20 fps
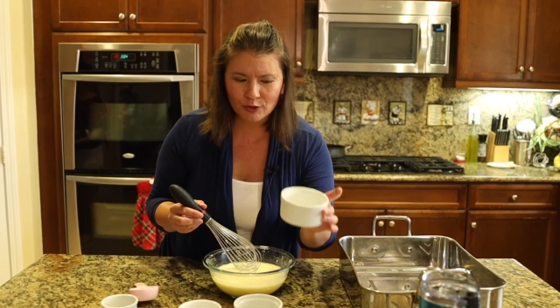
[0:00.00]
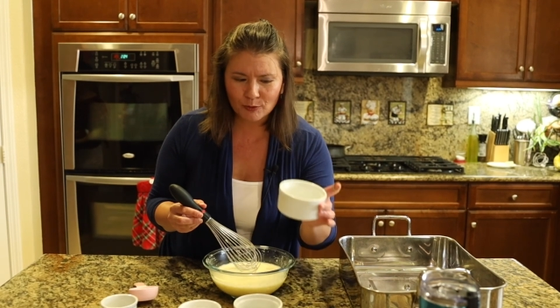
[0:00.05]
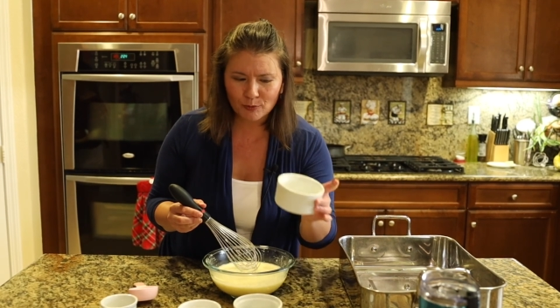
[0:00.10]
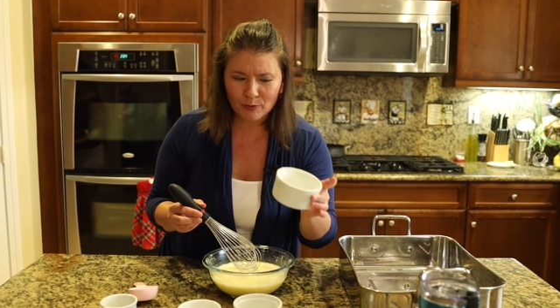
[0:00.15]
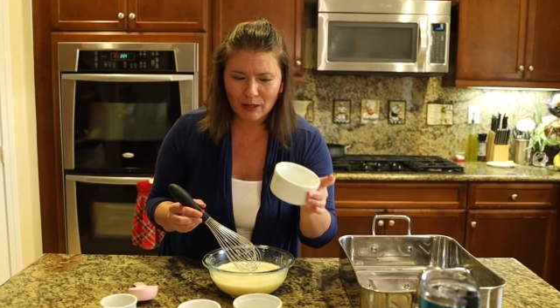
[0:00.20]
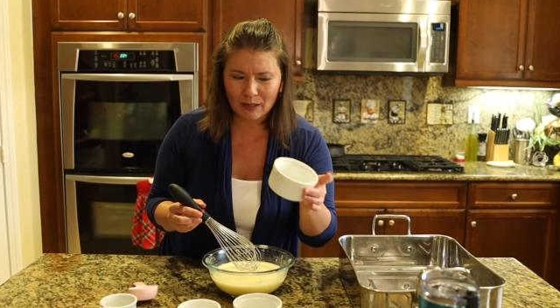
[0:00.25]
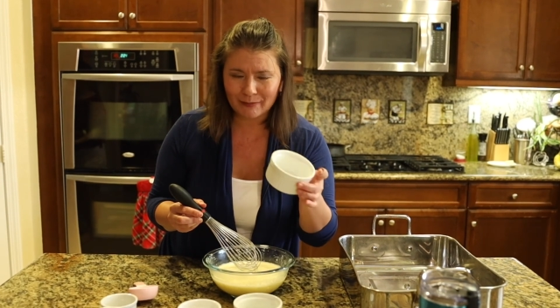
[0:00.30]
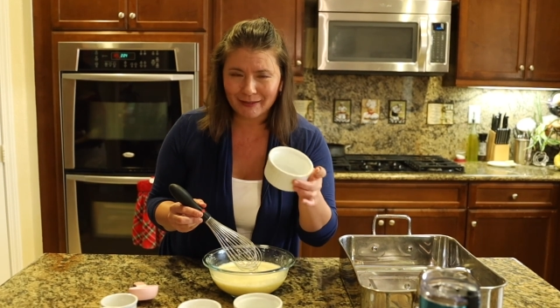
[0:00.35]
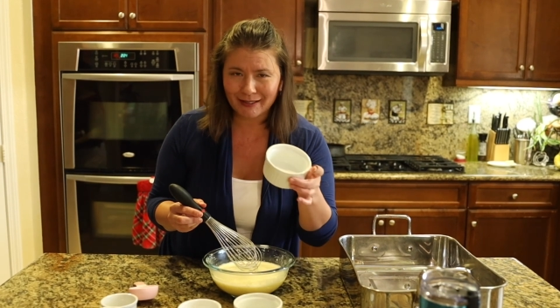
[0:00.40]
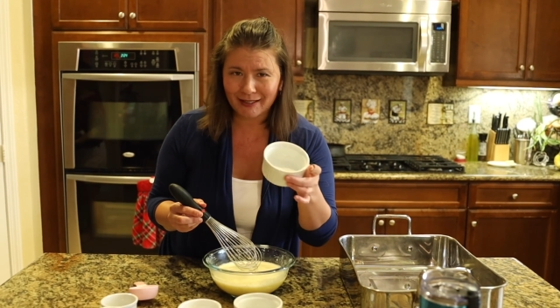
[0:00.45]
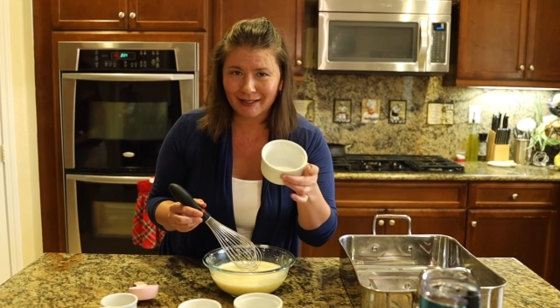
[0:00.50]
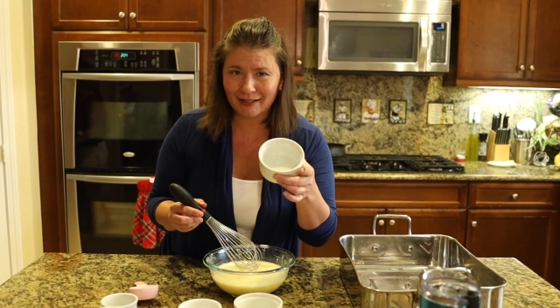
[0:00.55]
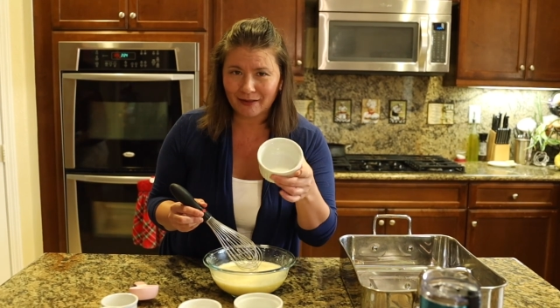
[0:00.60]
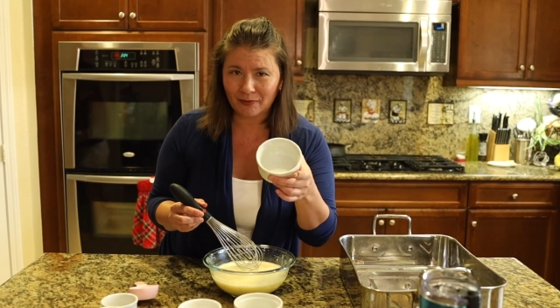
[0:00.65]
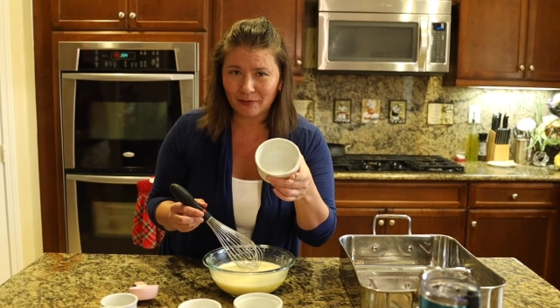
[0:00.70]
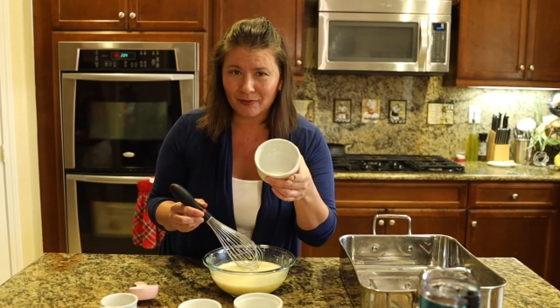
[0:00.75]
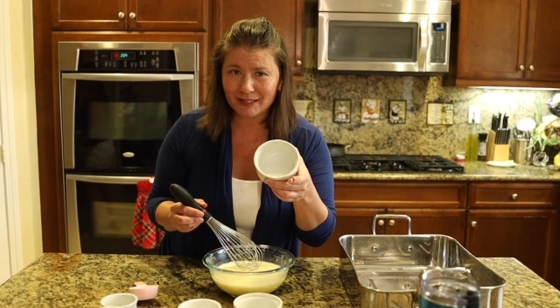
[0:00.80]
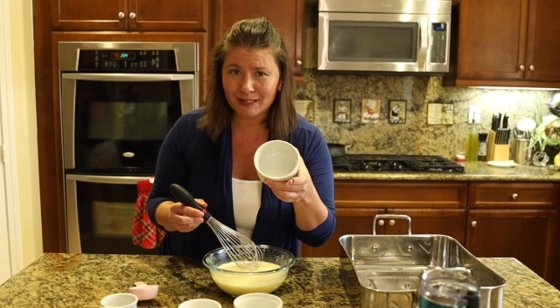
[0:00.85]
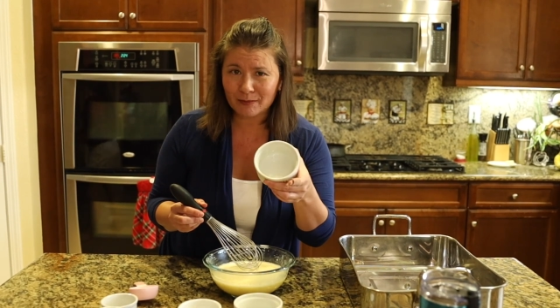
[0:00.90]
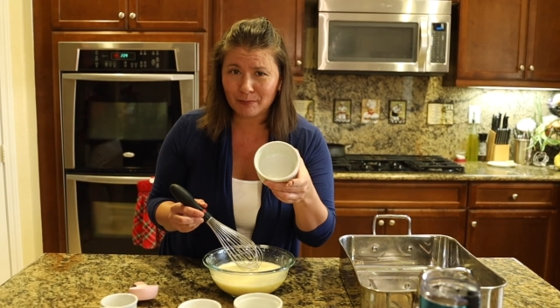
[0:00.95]
you probably get it
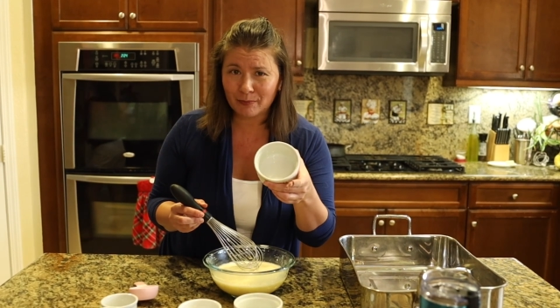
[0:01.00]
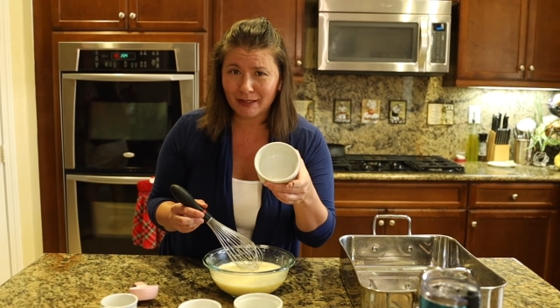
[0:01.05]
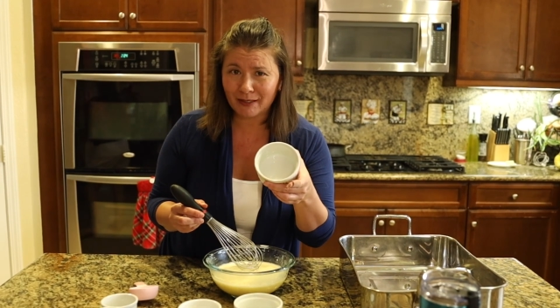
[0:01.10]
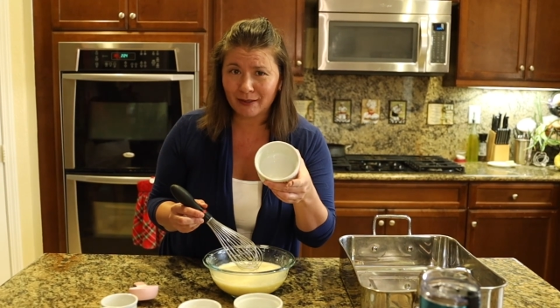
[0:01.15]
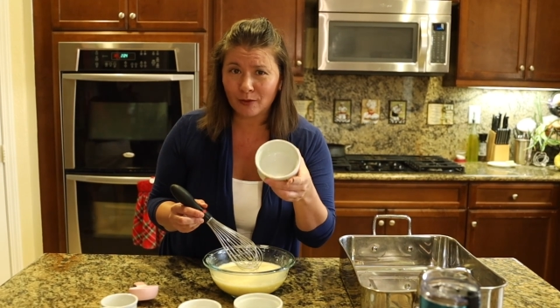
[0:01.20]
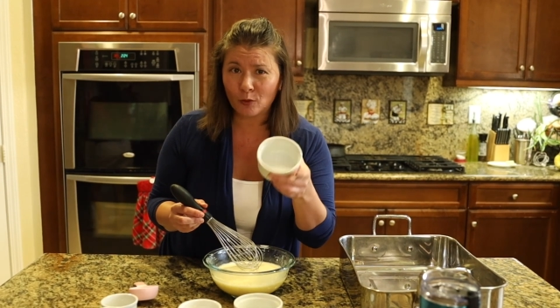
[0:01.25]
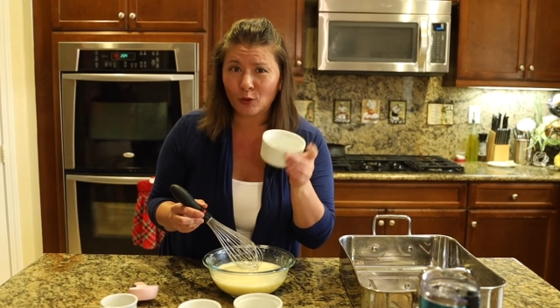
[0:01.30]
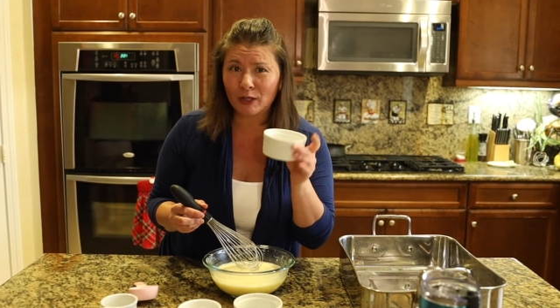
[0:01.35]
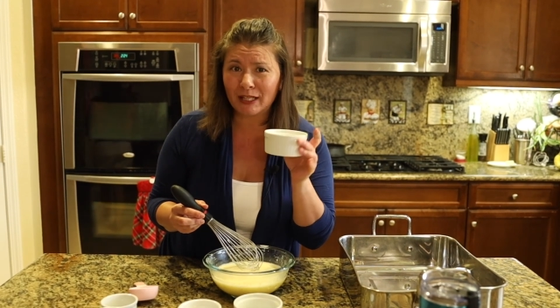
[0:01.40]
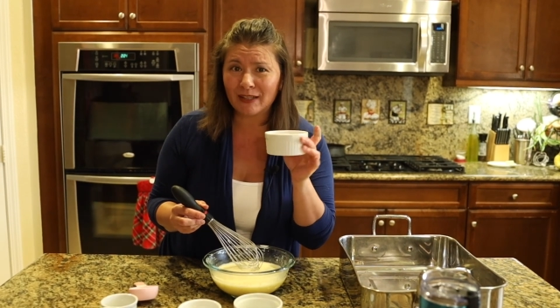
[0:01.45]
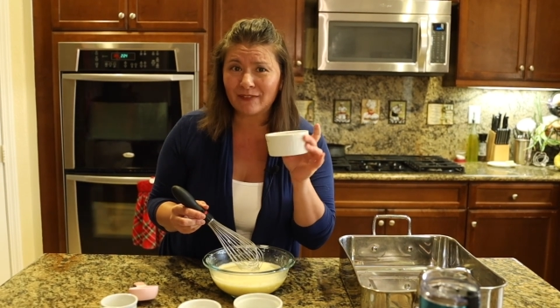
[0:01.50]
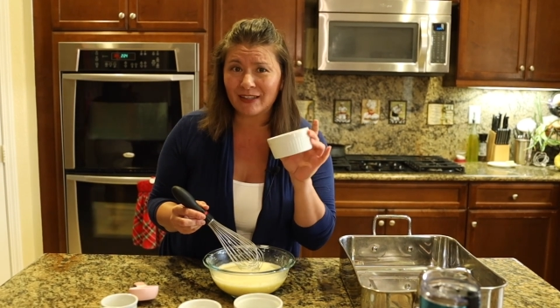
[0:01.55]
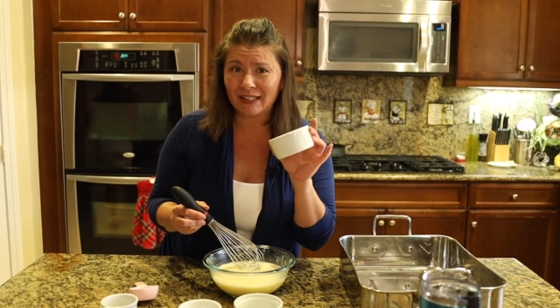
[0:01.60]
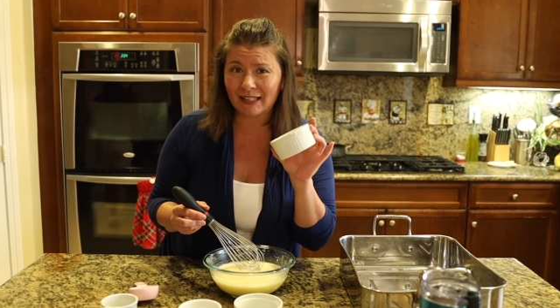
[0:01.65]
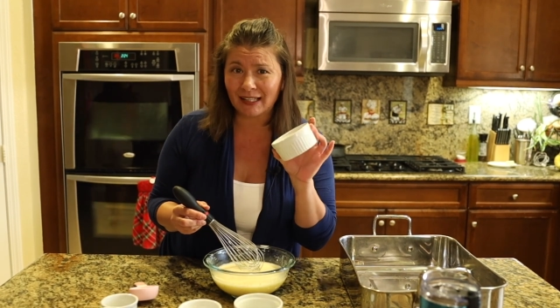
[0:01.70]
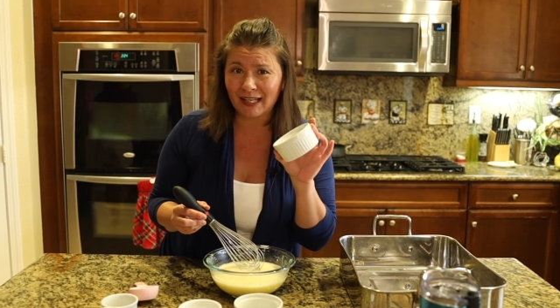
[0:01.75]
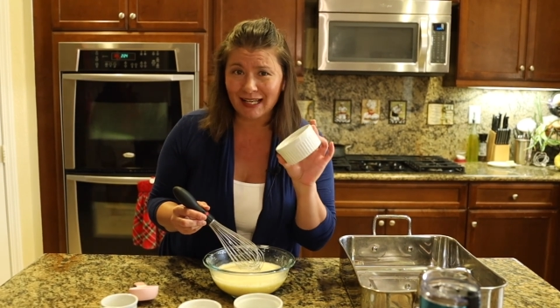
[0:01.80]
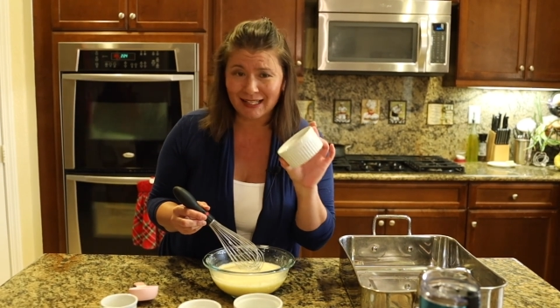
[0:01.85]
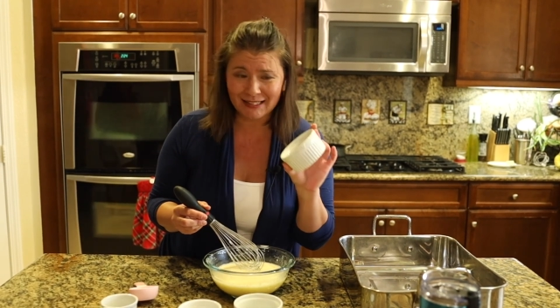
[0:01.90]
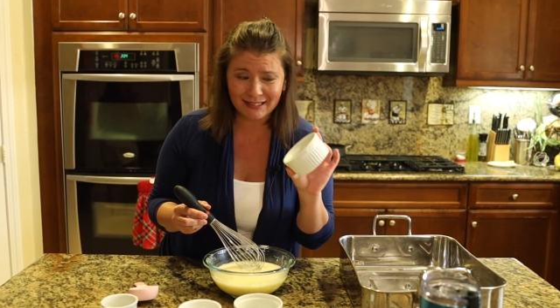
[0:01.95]
this big or
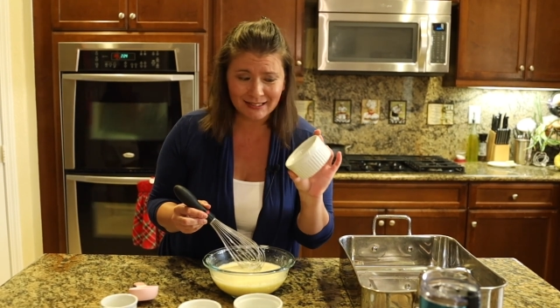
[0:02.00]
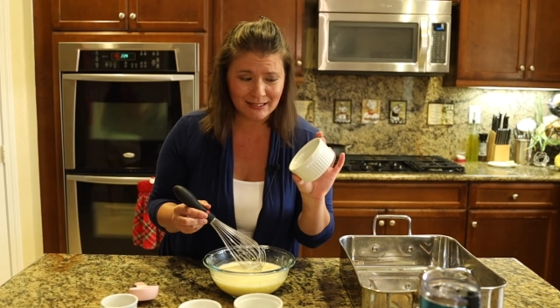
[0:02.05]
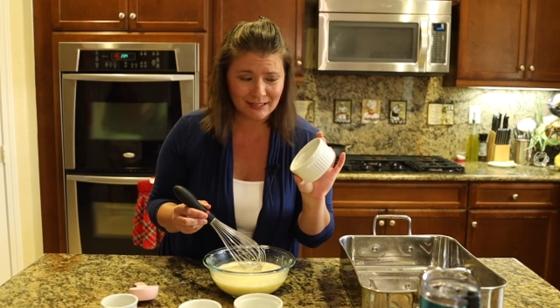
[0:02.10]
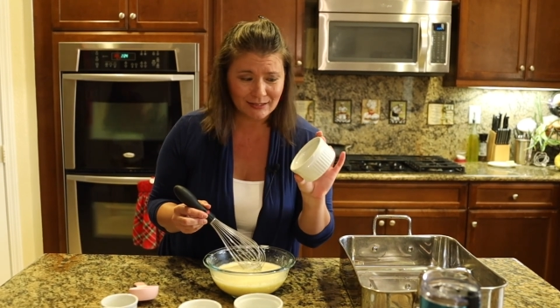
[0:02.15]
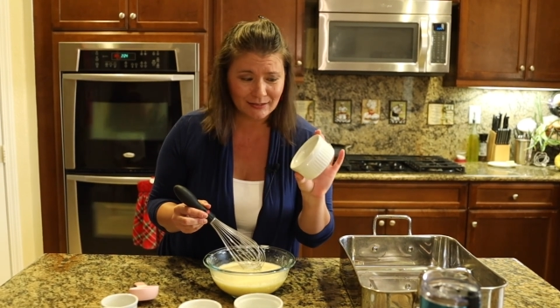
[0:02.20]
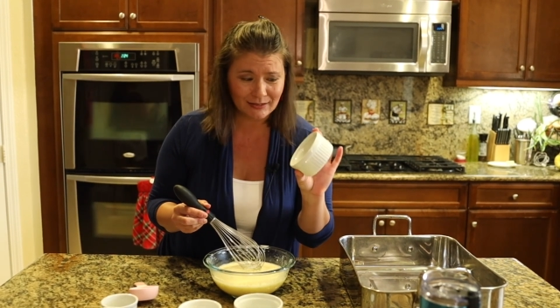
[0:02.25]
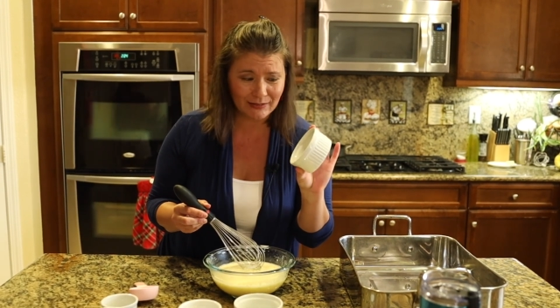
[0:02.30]
even less,